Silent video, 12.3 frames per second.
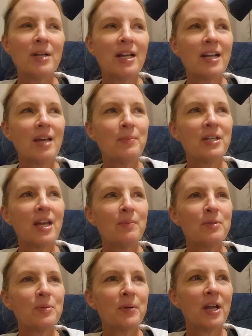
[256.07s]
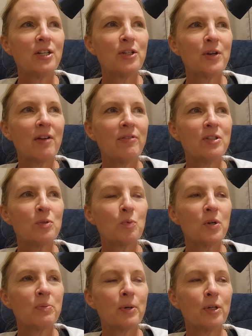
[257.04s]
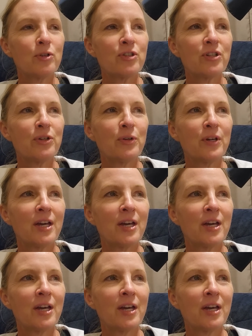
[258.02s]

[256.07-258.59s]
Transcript: I'm not naming names, but I do have this one person who